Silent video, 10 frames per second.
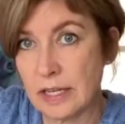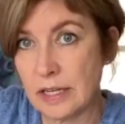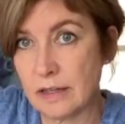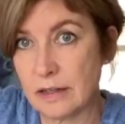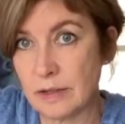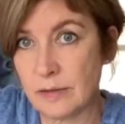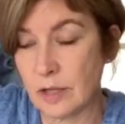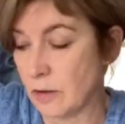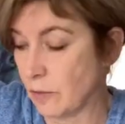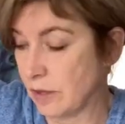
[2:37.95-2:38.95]
I feel
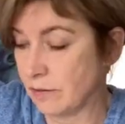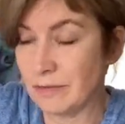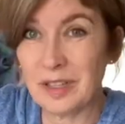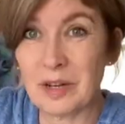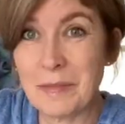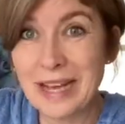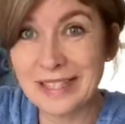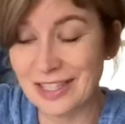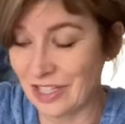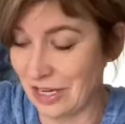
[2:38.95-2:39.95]
like
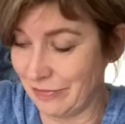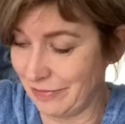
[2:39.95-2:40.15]
MasterChef.